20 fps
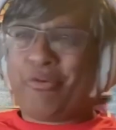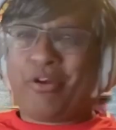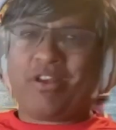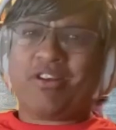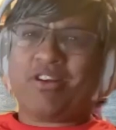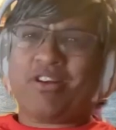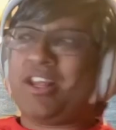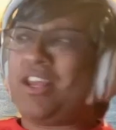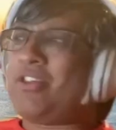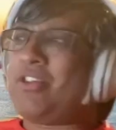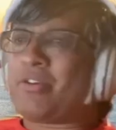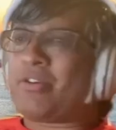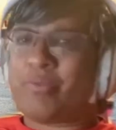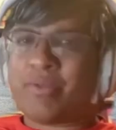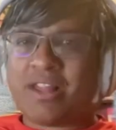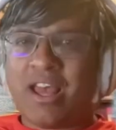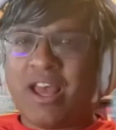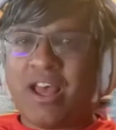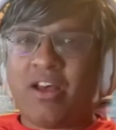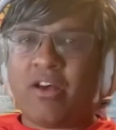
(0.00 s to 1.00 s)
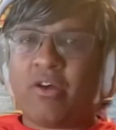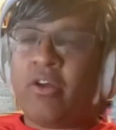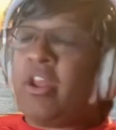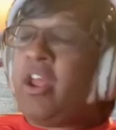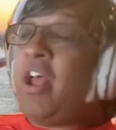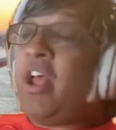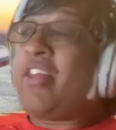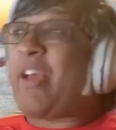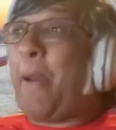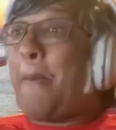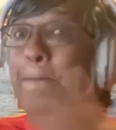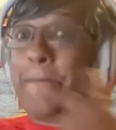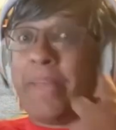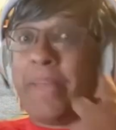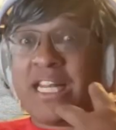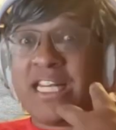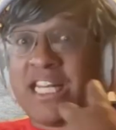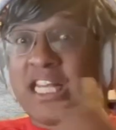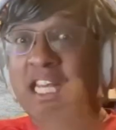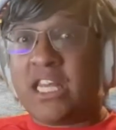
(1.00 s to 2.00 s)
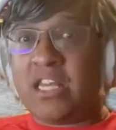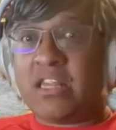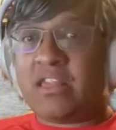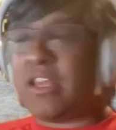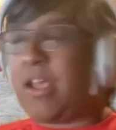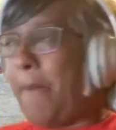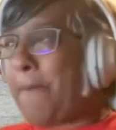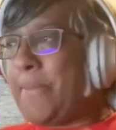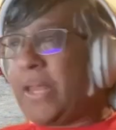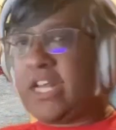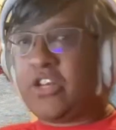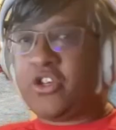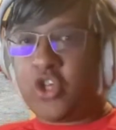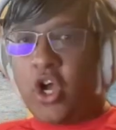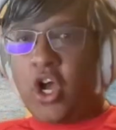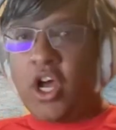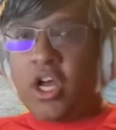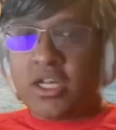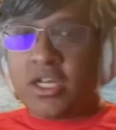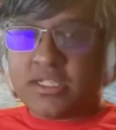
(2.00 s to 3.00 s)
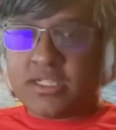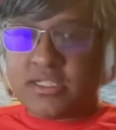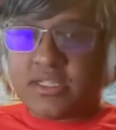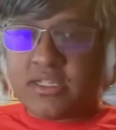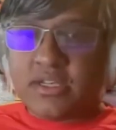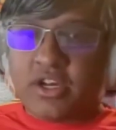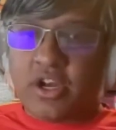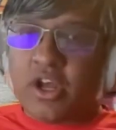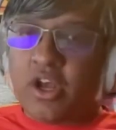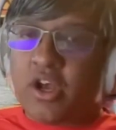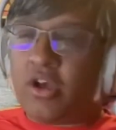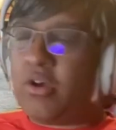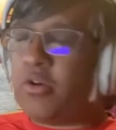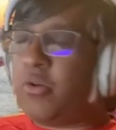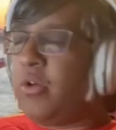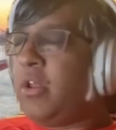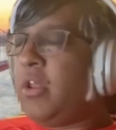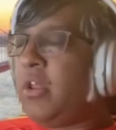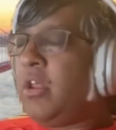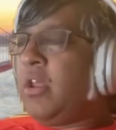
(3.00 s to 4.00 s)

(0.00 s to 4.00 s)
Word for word: pretty good teeth. Like, what the hell? They got big teeth. They got big jaws, you know.